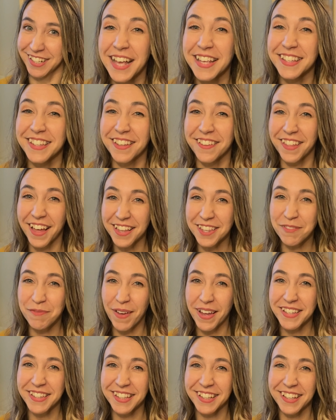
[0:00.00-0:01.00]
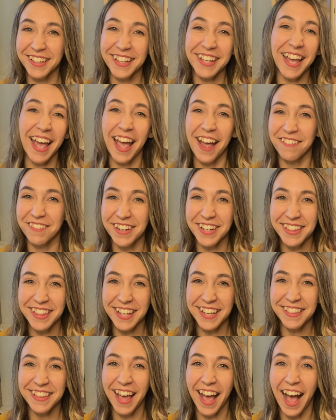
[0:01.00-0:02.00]
So that's basically everything
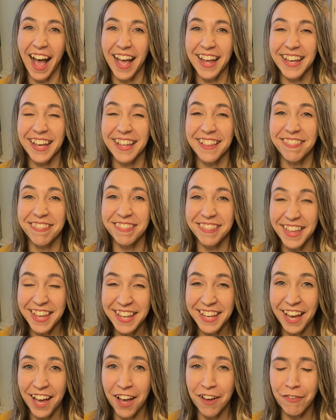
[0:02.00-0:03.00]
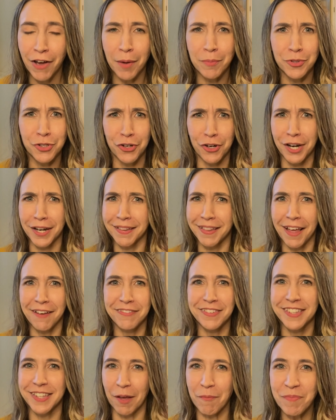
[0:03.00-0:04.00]
that I can think of. I'm sure I left
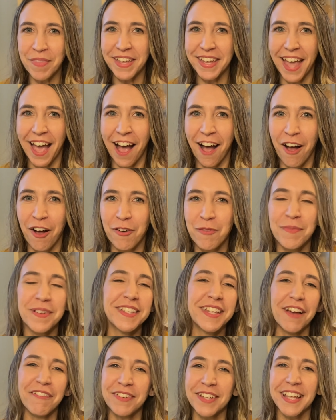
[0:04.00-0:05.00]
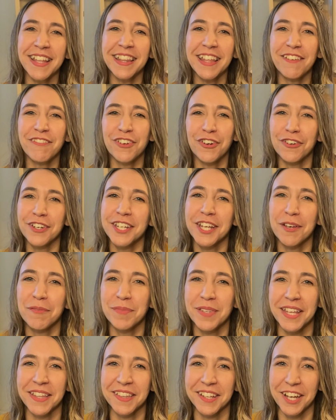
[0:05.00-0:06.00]
something out, but definitely leave your tips
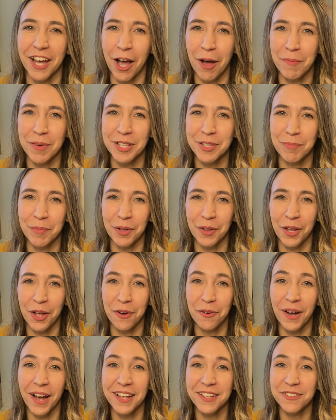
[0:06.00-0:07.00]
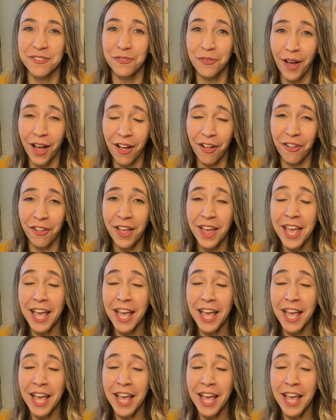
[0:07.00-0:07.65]
in the comments below as well.